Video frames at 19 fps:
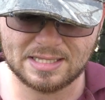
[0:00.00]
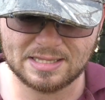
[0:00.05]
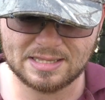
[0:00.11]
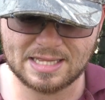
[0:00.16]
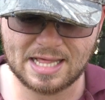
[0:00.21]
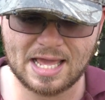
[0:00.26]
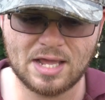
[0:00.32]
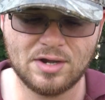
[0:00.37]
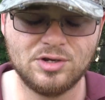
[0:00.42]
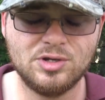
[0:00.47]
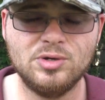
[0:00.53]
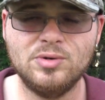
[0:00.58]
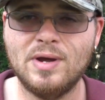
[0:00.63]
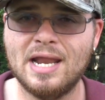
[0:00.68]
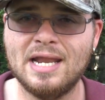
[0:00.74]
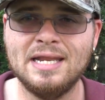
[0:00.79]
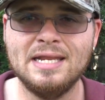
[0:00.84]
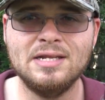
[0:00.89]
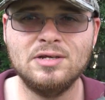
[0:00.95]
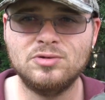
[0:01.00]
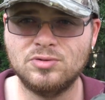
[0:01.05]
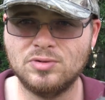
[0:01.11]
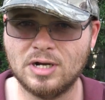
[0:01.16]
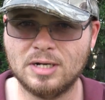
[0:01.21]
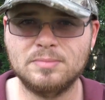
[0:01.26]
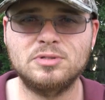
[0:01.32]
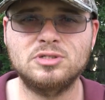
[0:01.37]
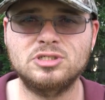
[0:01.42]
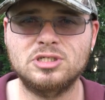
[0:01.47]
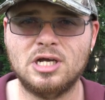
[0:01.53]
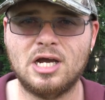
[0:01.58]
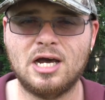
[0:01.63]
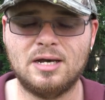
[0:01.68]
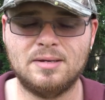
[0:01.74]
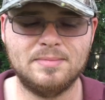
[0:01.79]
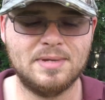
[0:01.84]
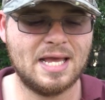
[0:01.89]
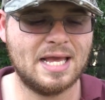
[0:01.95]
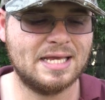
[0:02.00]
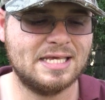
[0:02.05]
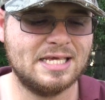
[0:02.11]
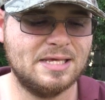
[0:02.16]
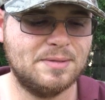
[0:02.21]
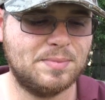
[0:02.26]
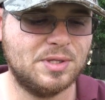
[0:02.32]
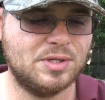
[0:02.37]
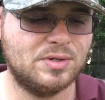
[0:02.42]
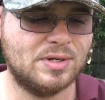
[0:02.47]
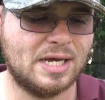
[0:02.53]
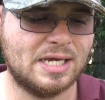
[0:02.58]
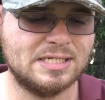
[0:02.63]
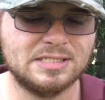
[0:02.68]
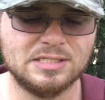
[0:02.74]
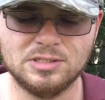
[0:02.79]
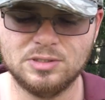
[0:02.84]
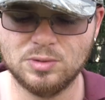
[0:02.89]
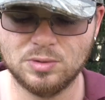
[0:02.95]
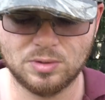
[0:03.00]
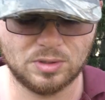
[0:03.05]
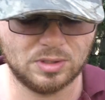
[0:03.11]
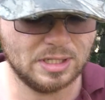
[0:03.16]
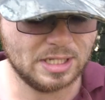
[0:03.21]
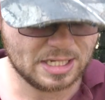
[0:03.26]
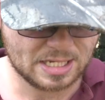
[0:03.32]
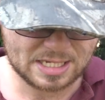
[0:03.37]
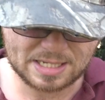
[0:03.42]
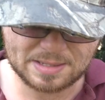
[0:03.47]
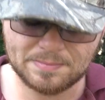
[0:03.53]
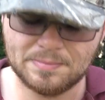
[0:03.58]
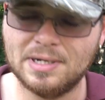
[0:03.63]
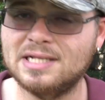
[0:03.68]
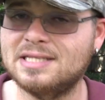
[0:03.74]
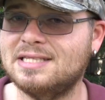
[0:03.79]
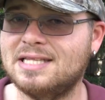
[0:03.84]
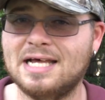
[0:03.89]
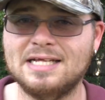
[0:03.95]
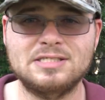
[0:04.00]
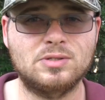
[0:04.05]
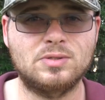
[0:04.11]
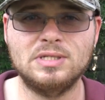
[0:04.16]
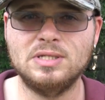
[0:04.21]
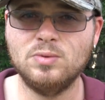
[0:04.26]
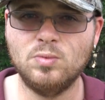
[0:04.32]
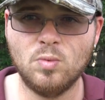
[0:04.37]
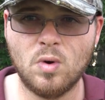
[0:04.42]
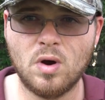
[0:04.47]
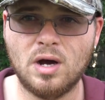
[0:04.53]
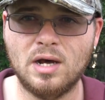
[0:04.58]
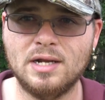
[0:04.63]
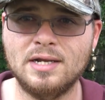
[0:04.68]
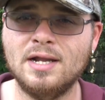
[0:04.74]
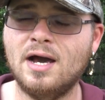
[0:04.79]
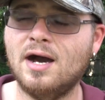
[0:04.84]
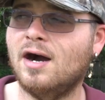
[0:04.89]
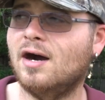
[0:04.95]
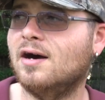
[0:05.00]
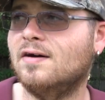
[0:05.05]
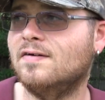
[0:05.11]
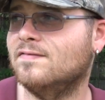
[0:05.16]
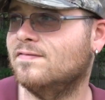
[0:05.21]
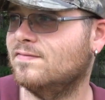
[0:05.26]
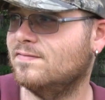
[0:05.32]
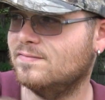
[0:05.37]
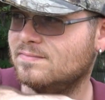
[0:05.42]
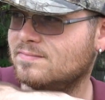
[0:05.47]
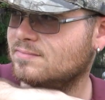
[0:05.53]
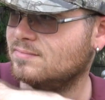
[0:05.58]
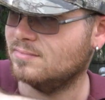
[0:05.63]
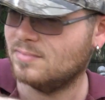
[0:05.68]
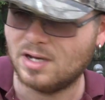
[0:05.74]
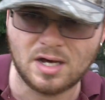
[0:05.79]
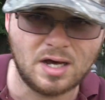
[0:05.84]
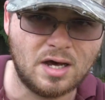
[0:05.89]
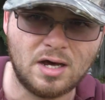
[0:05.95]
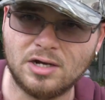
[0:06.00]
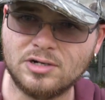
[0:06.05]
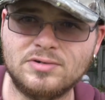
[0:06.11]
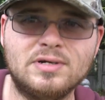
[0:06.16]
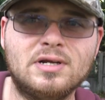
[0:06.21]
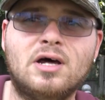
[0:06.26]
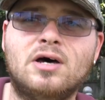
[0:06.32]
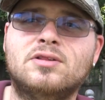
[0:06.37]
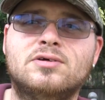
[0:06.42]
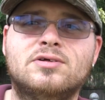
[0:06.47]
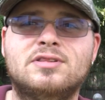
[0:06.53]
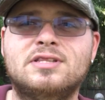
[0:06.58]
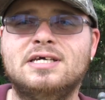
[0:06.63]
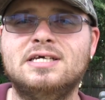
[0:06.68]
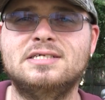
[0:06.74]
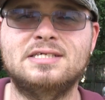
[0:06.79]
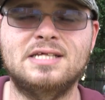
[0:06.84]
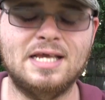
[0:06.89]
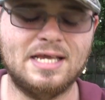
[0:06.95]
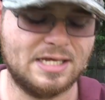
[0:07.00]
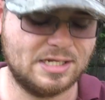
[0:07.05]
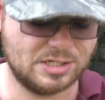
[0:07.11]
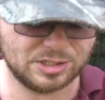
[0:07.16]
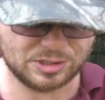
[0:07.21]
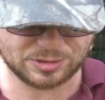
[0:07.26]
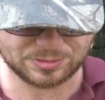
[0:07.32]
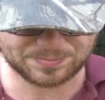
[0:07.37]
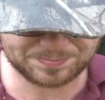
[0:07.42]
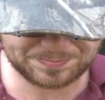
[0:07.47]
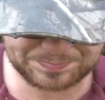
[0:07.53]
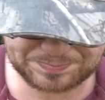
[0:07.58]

they do an incredible job at keeping you nice and cool. But that's only one of 100 other things they can do.